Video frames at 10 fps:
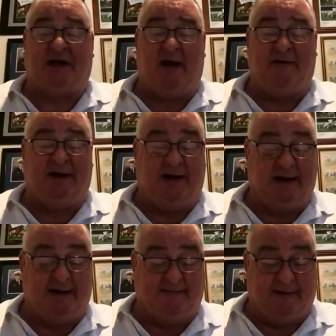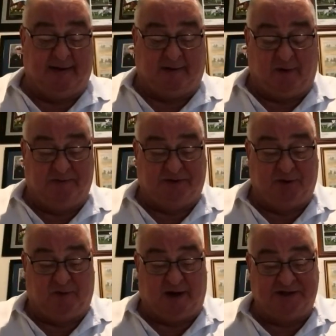going a Group
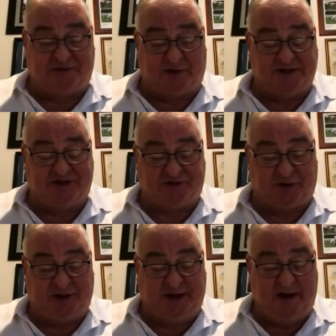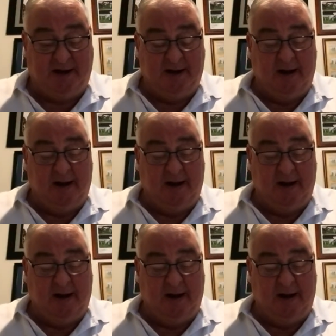2 race 3.